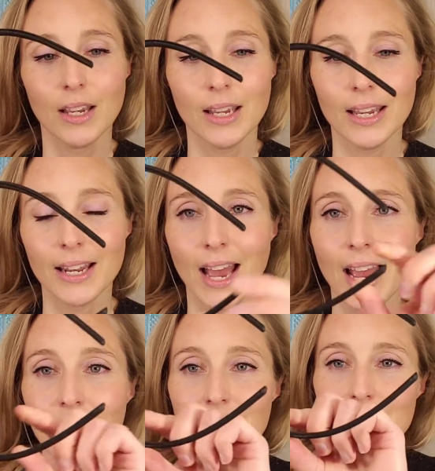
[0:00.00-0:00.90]
it
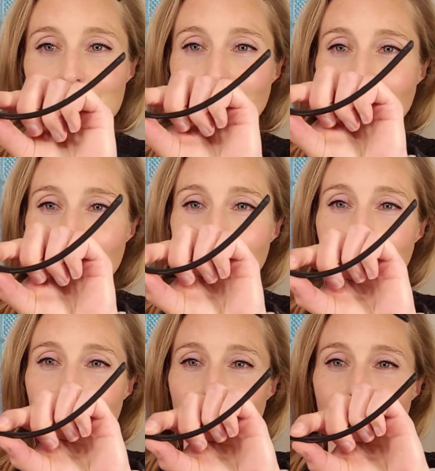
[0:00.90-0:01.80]
has
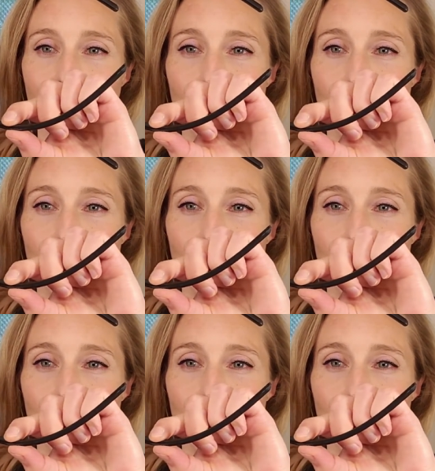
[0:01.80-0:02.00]
the